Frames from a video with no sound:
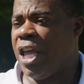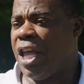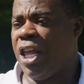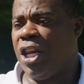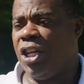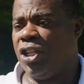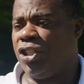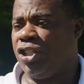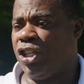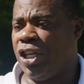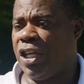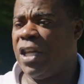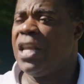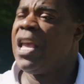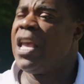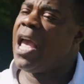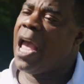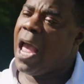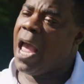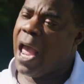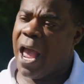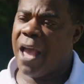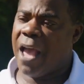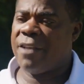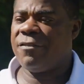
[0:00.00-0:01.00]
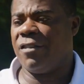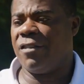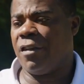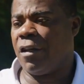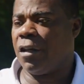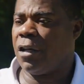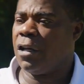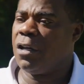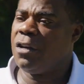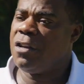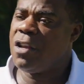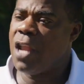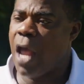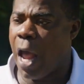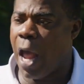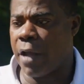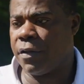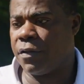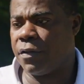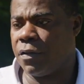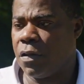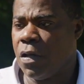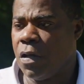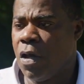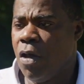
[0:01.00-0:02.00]
the energy as it
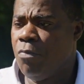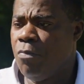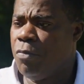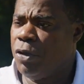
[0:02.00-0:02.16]
connects,